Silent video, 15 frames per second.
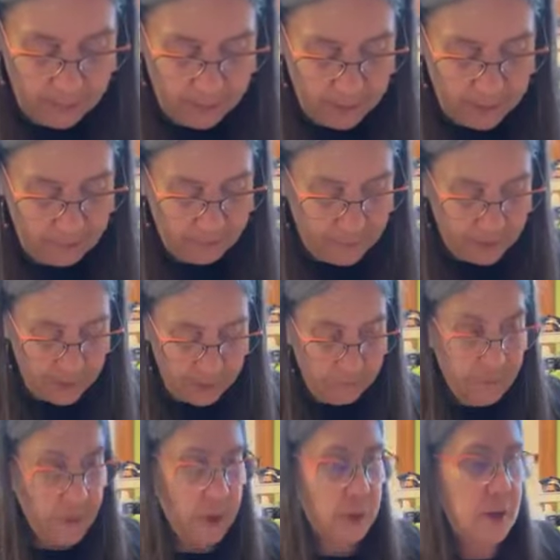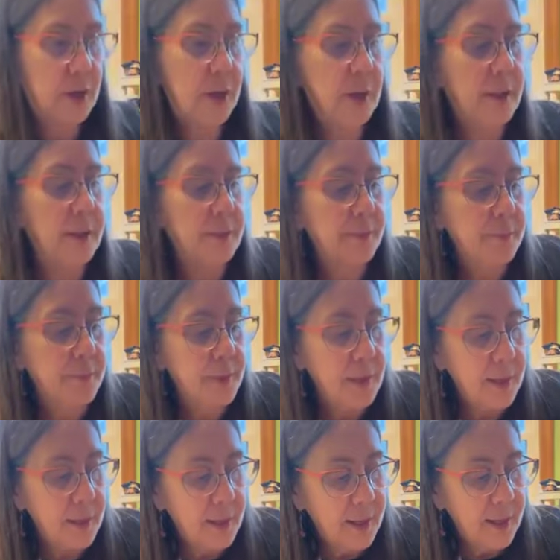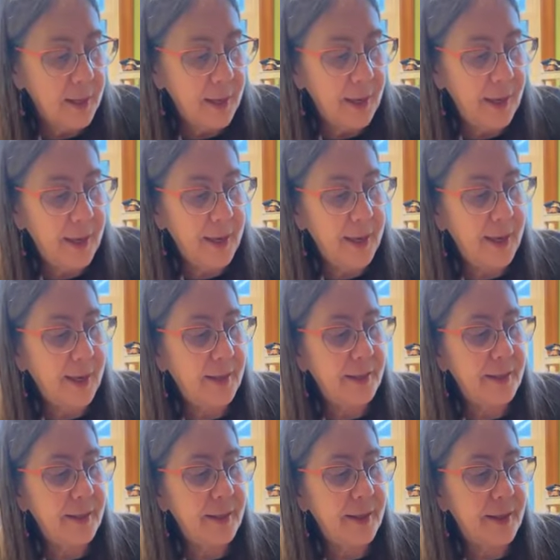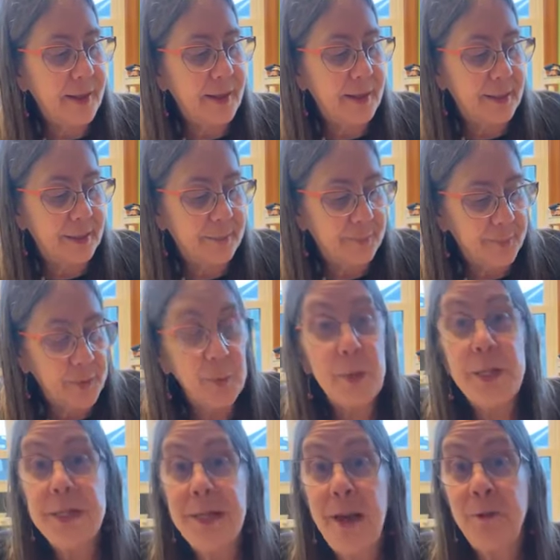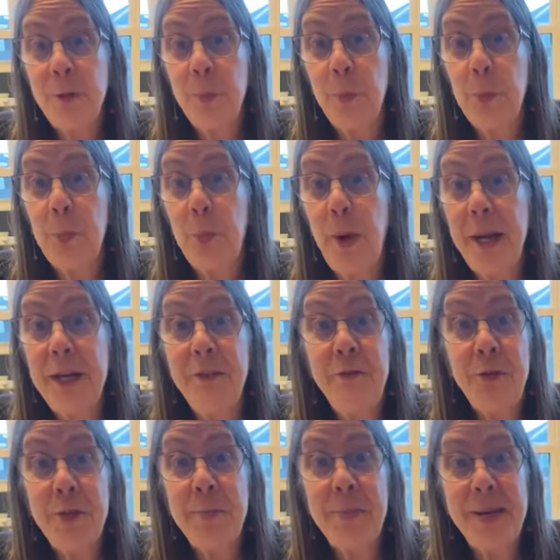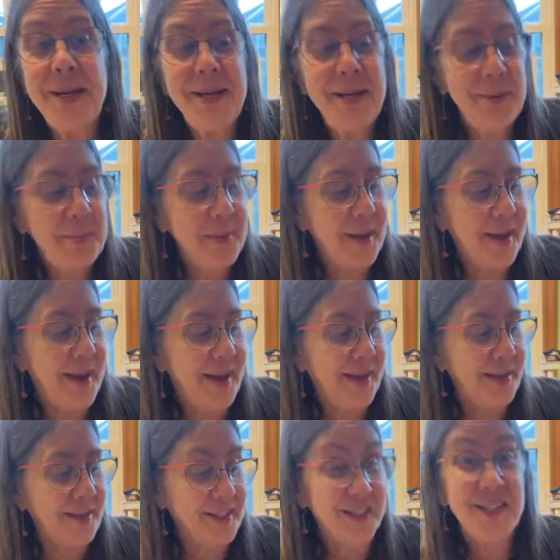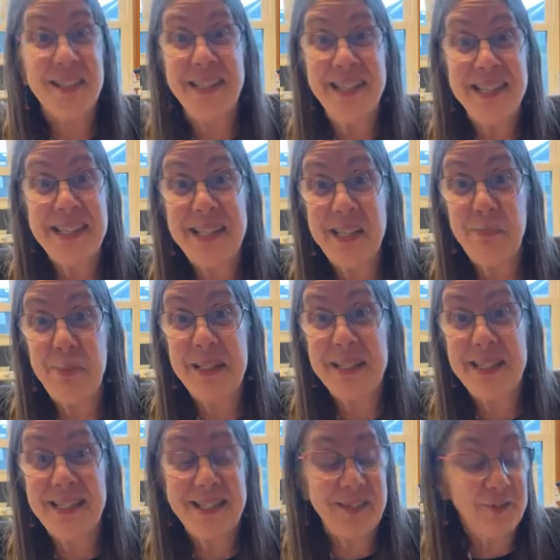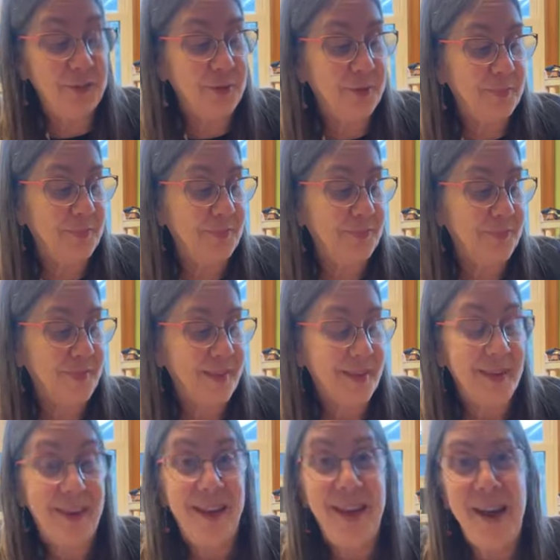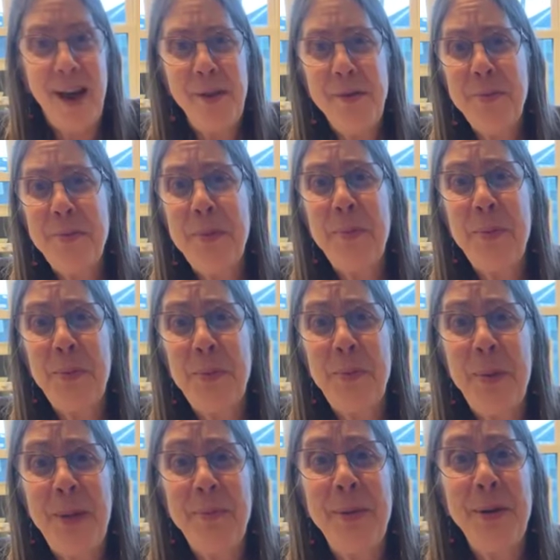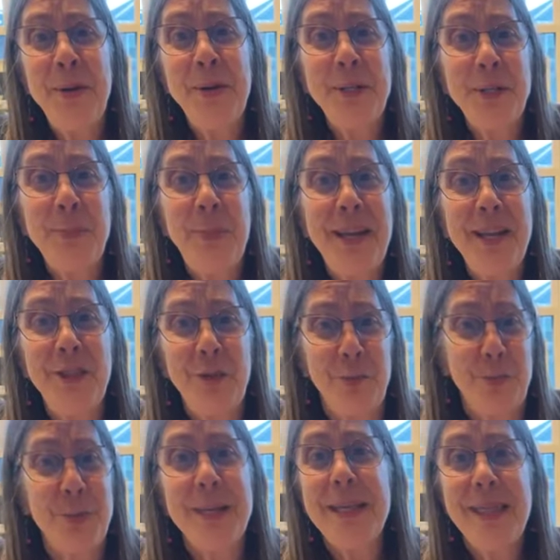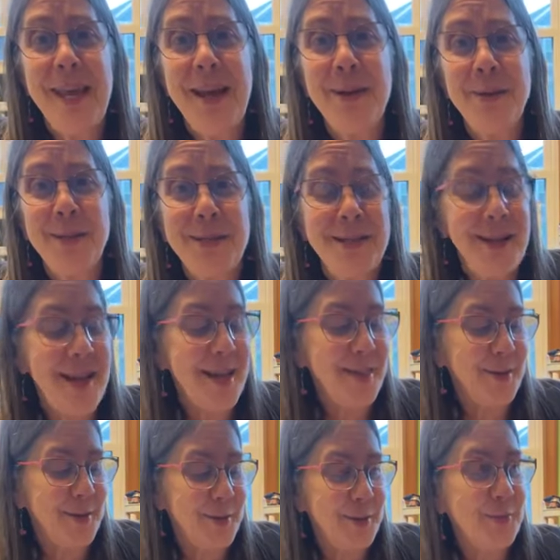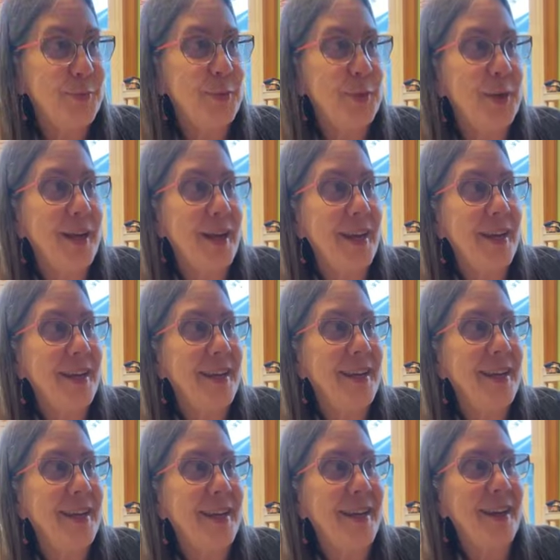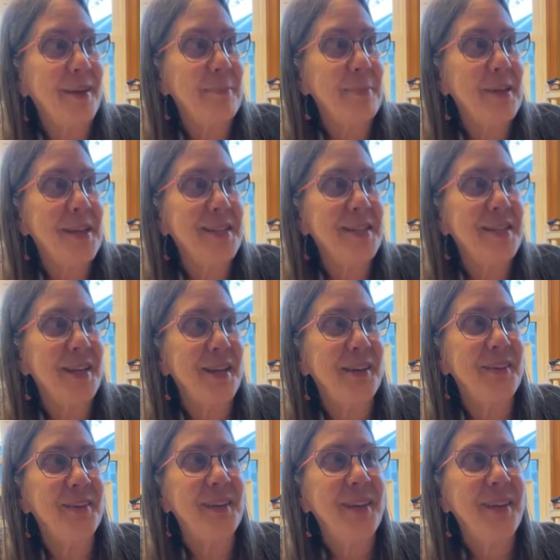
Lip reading: love the car. And we just we're praying for the money to buy it because it's expensive. I remember when my parents paid $3,000 for a Pinto.